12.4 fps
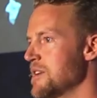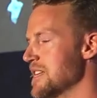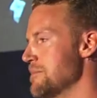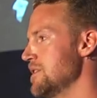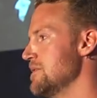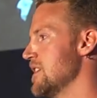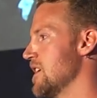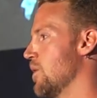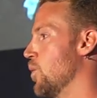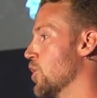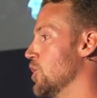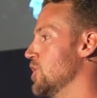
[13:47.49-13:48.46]
Because I believe that a
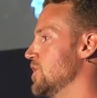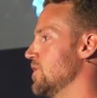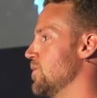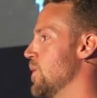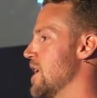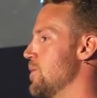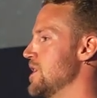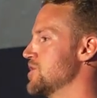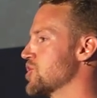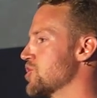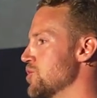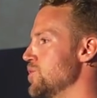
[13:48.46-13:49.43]
world where we
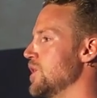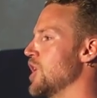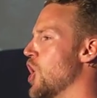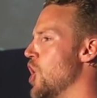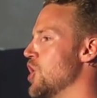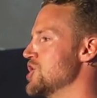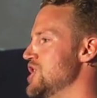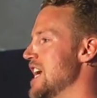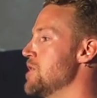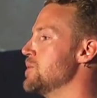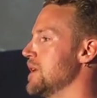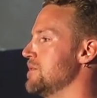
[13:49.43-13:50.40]
truly all
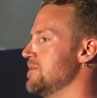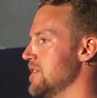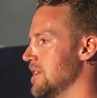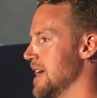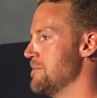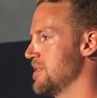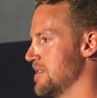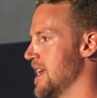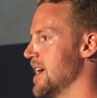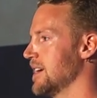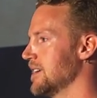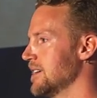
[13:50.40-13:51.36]
genuinely feel
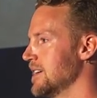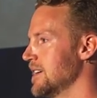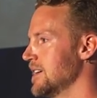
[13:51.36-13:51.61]
empathetic,